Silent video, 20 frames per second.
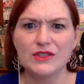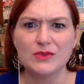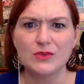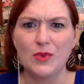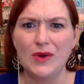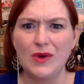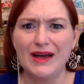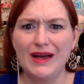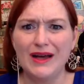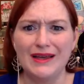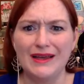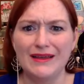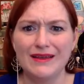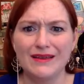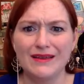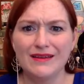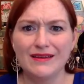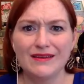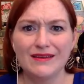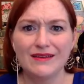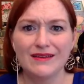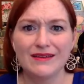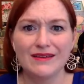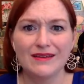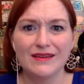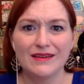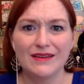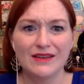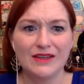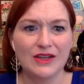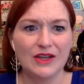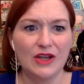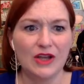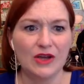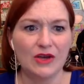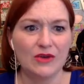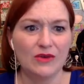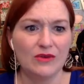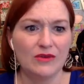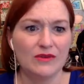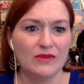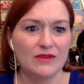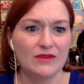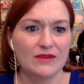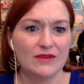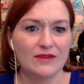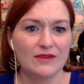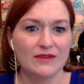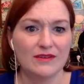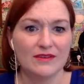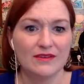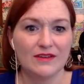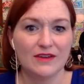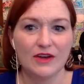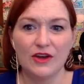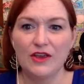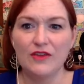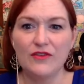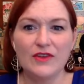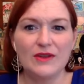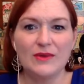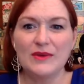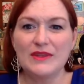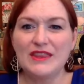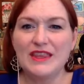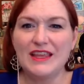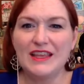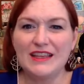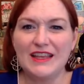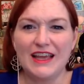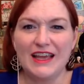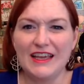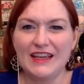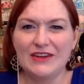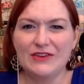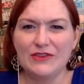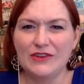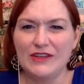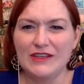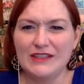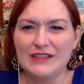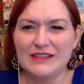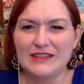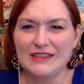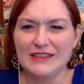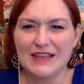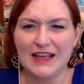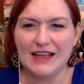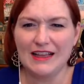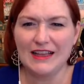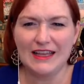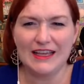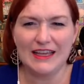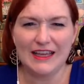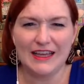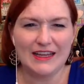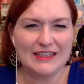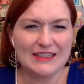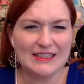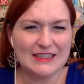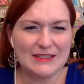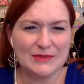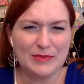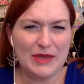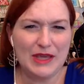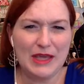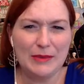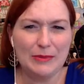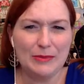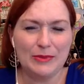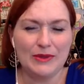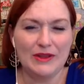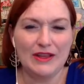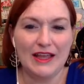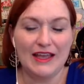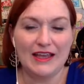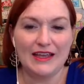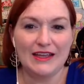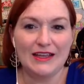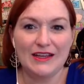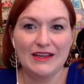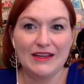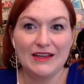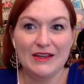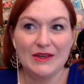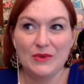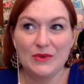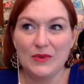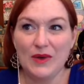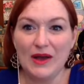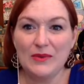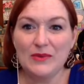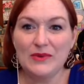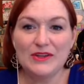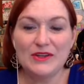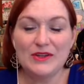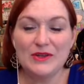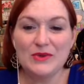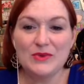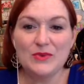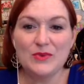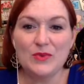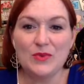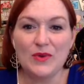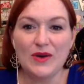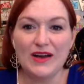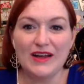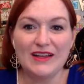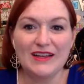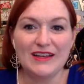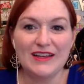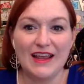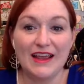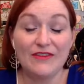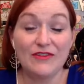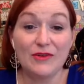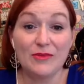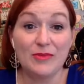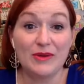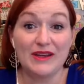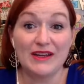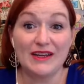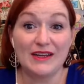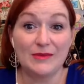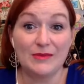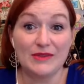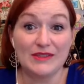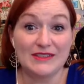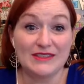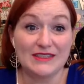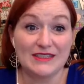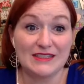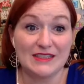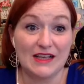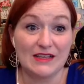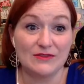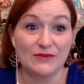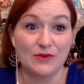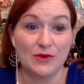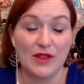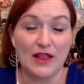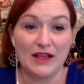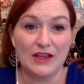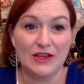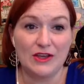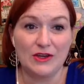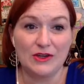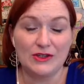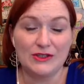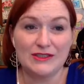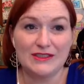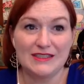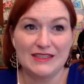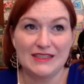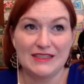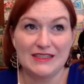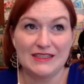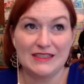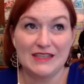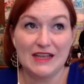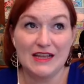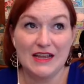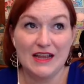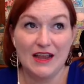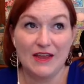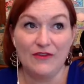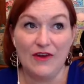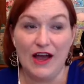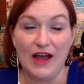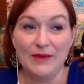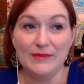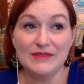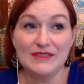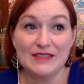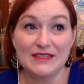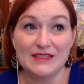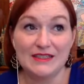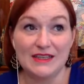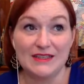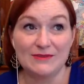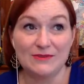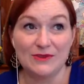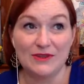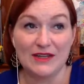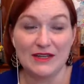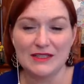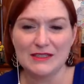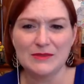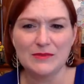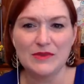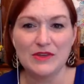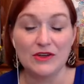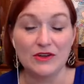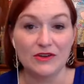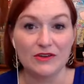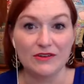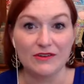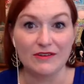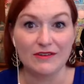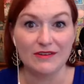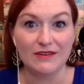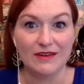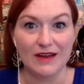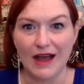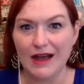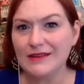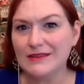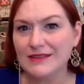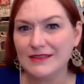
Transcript: is, why, you know, or even within like reselling people, like, why wouldn't you want everybody to be successful? Like you're six, if I'm successful, that doesn't mean you're not